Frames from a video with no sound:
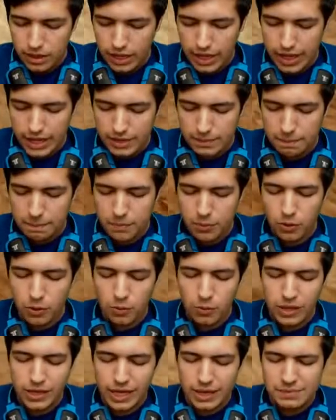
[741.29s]
And
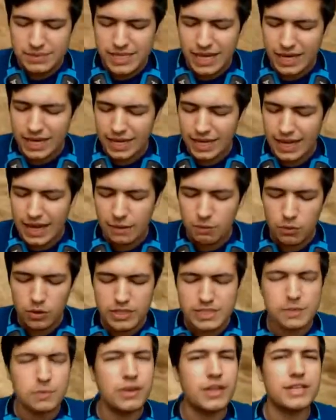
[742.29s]
boom, we came second again.
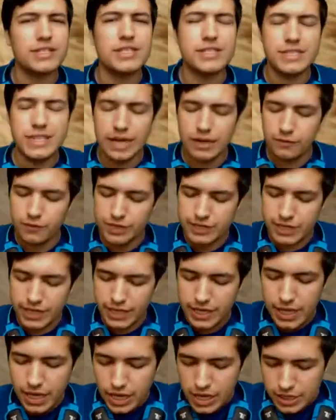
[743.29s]
What is it with us in second
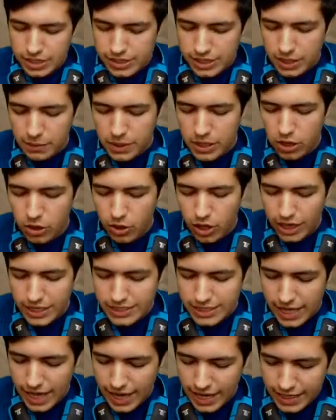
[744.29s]
recently? So there we go,
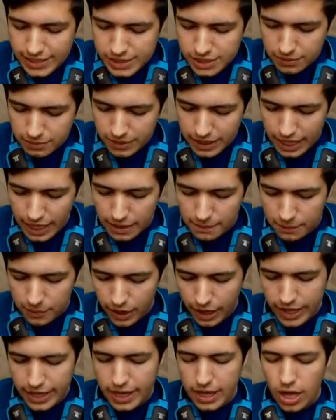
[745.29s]
guys. There is some
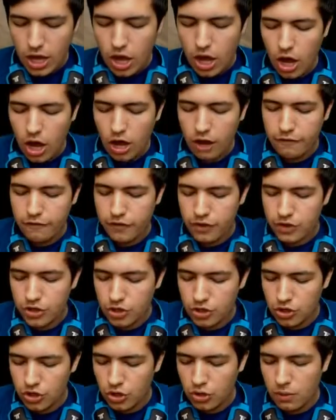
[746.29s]
gameplay of
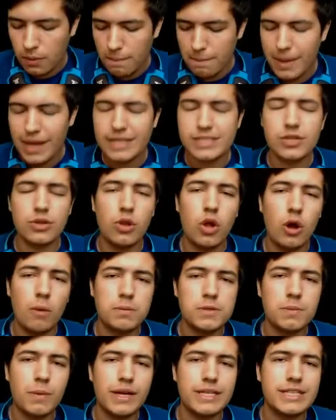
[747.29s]
the new Metal
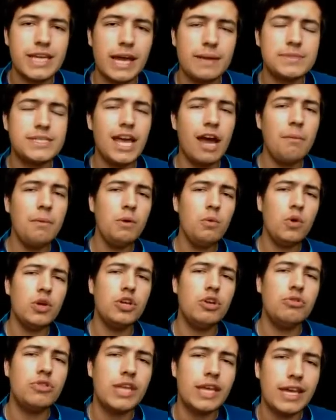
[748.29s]
optimized games. Tell me
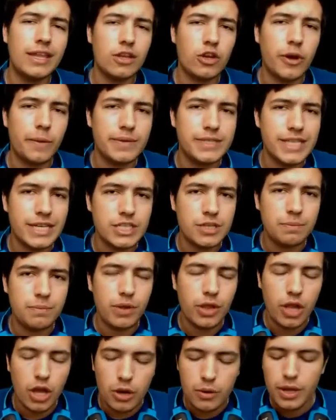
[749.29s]
what you think in the comment section
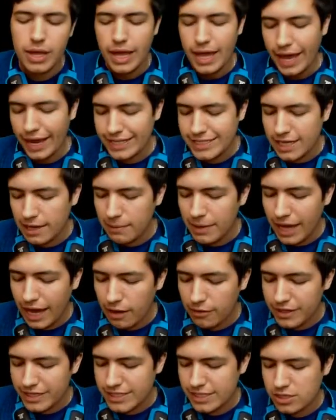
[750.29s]
below, and tell me
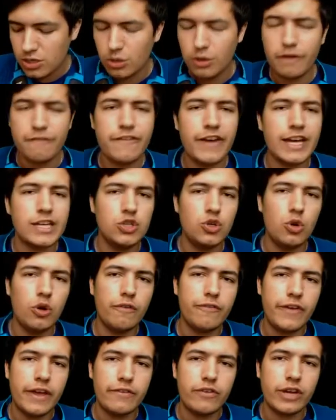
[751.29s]
how this is going to affect
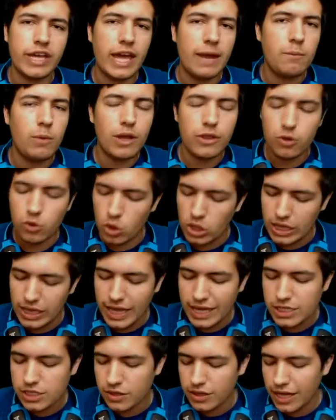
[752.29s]
your favorite game, whether you're a
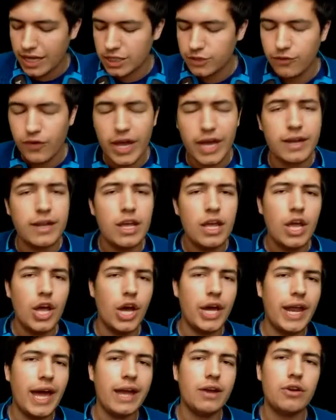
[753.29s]
Clash of Clans fan,
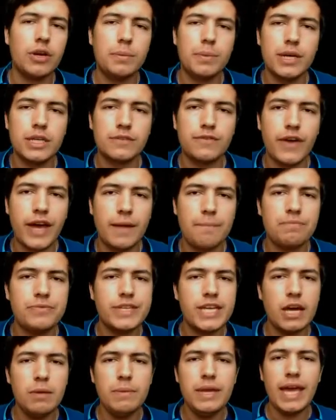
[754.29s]
an Angry Birds
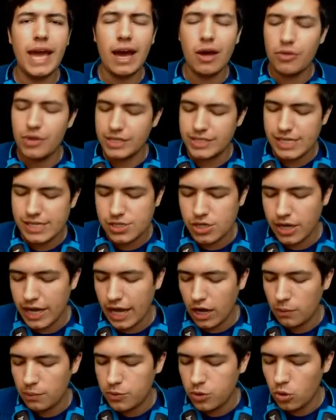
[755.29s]
fan. Tell me how this is going
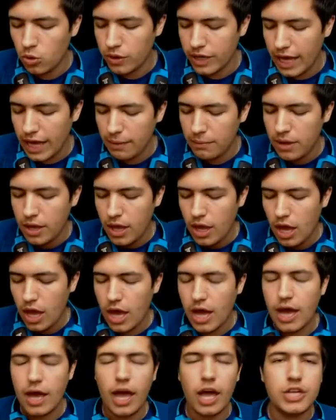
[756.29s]
to help your game
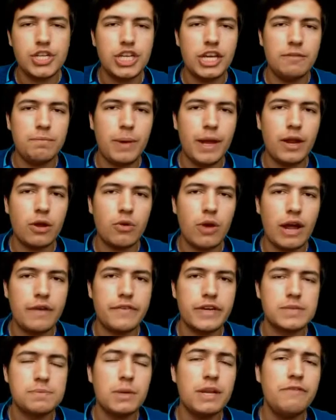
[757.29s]
achieve better
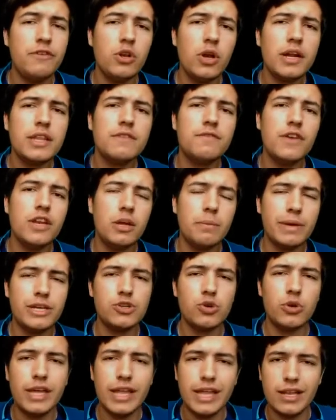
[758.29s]
graphics. But if you liked the video,
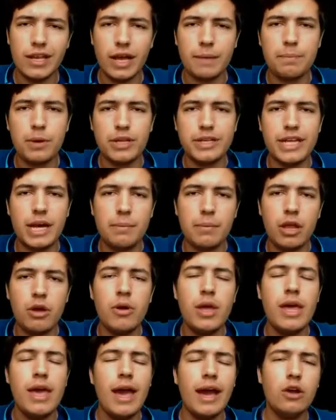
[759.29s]
make sure you hit the like button down
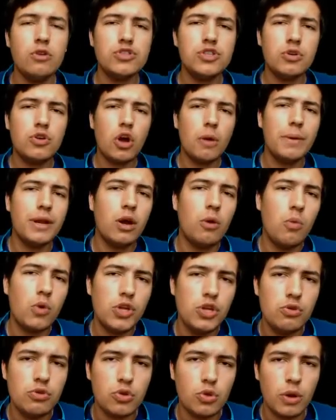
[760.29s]
below, and also comment on
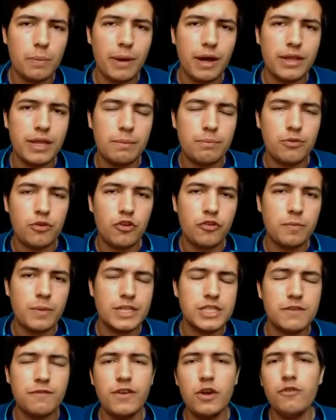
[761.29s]
what you thought about the
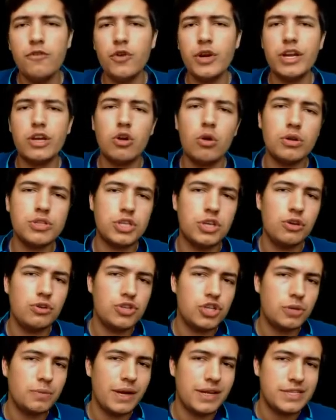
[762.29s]
improvements. Feel free to go onto
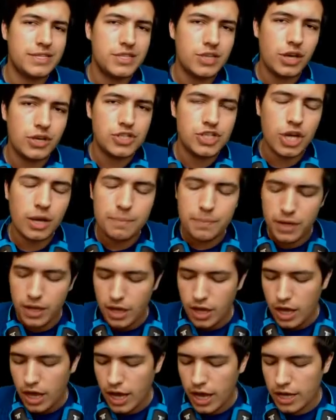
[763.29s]
YouTube and search up
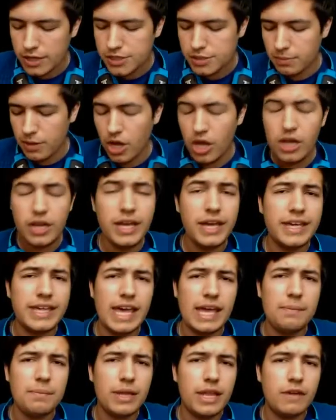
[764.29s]
some earlier
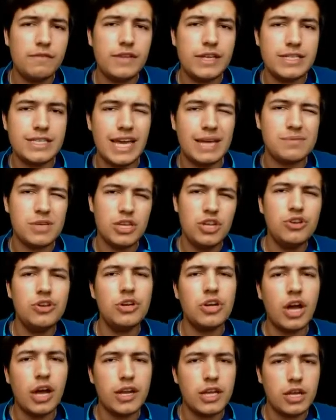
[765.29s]
gameplay of these games, and you
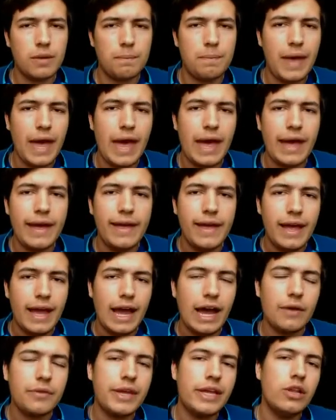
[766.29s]
can kind of compare
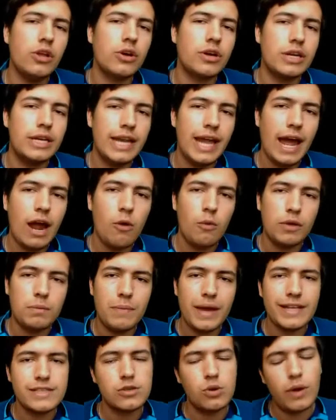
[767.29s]
how they look now with
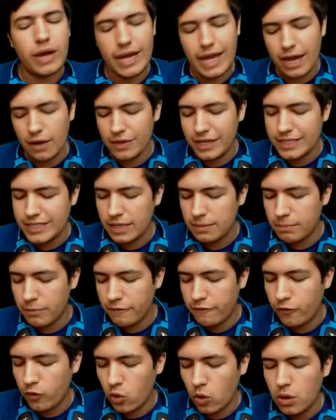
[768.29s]
Metal and how they didn't
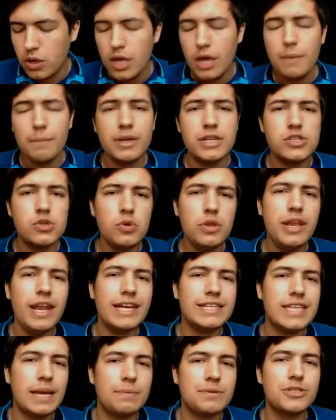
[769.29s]
before. But until the
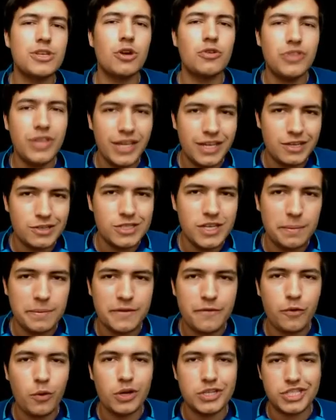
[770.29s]
next episode, thank you so
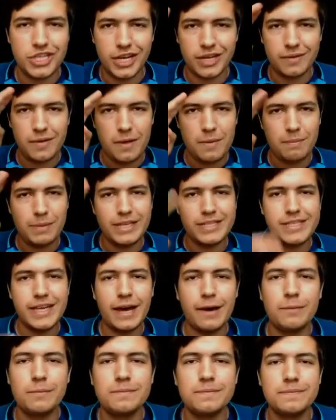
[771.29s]
much for watching. Peace
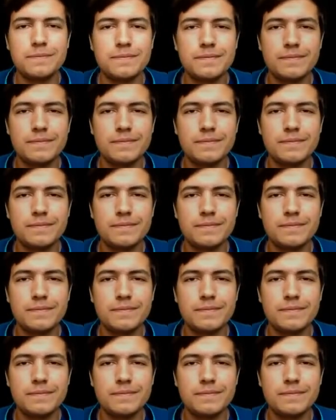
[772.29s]
out.